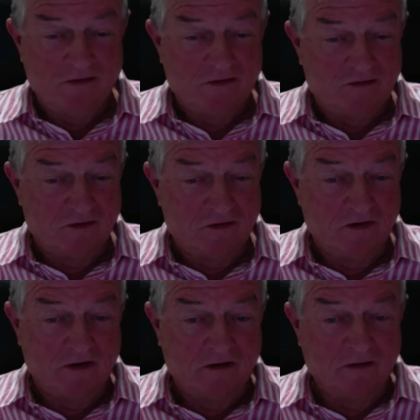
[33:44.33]
Just
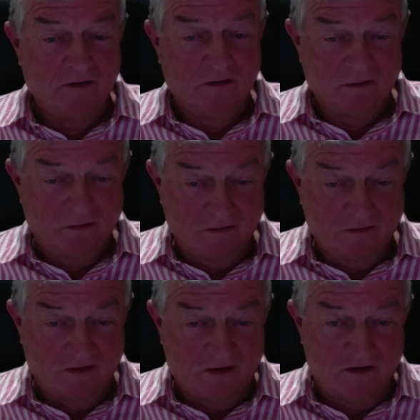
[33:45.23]
learning
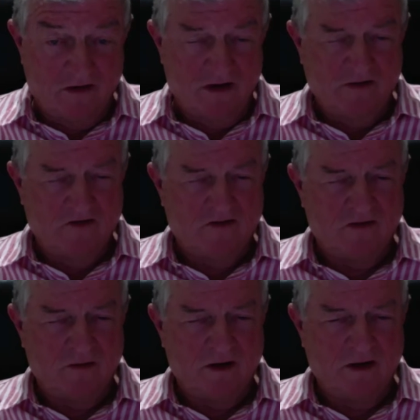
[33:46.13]
I had this
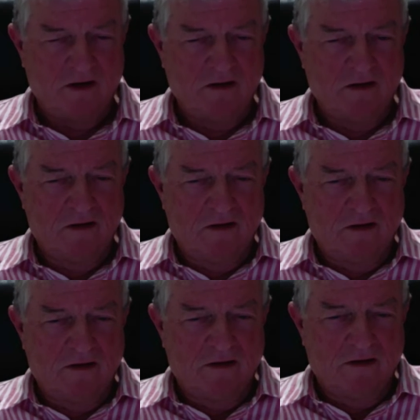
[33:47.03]
thing about
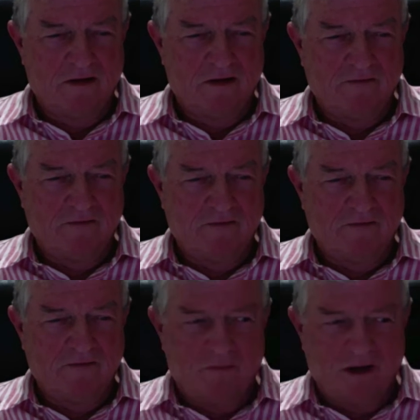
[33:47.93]
if you were going
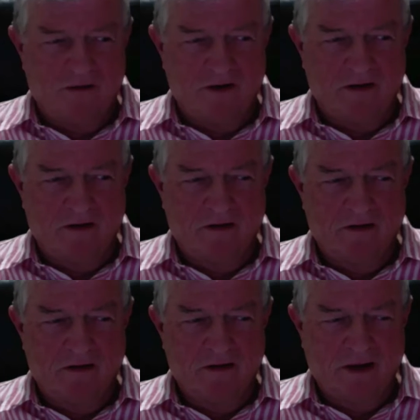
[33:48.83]
to be married,
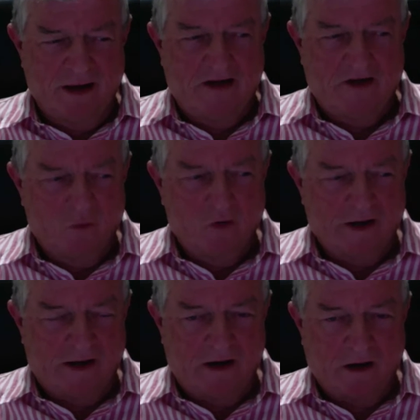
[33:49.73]
you had to
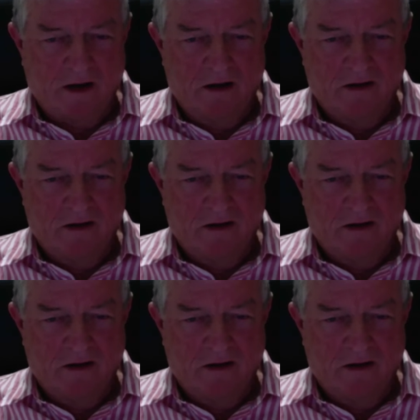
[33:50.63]
work at it.